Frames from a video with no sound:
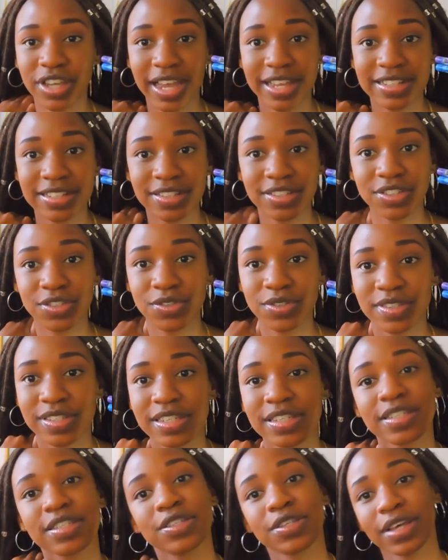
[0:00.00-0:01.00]
I just use
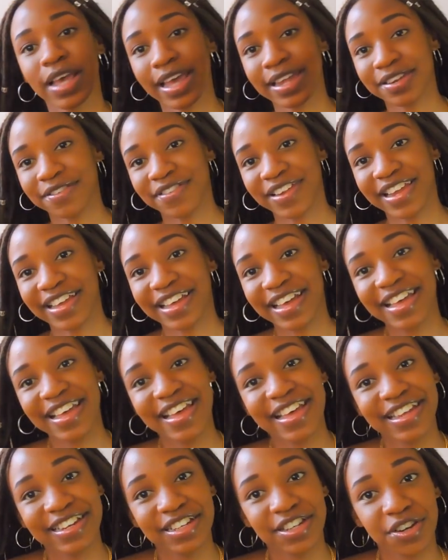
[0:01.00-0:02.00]
this to kind of like
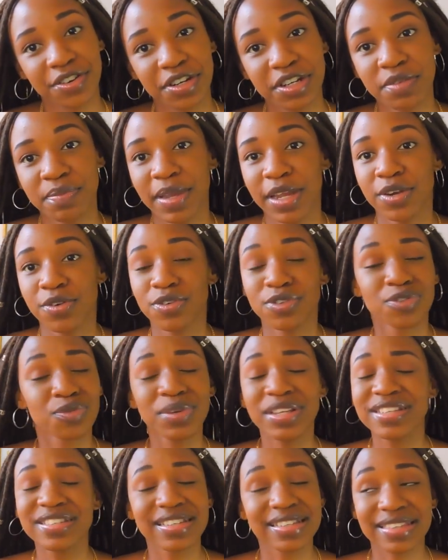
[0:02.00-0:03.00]
decorate my notes,
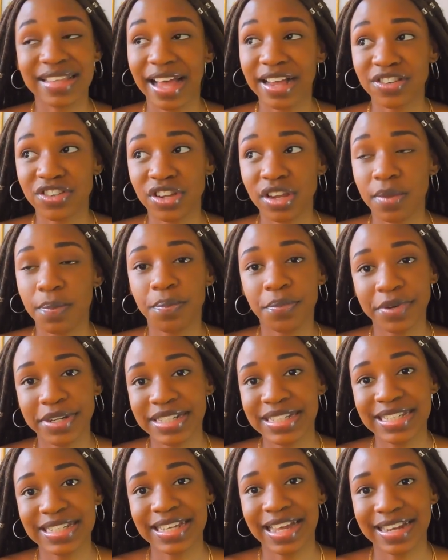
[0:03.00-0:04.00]
which is actually
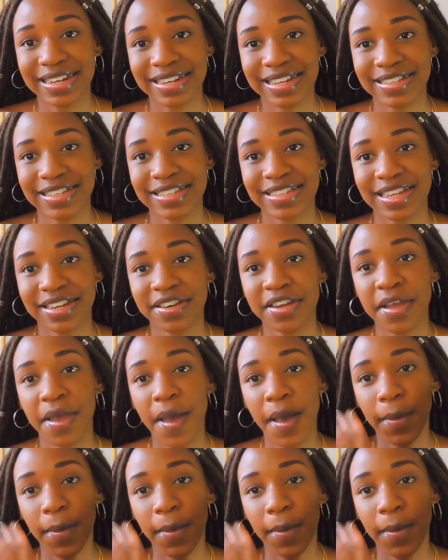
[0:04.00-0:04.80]
pretty unnecessary,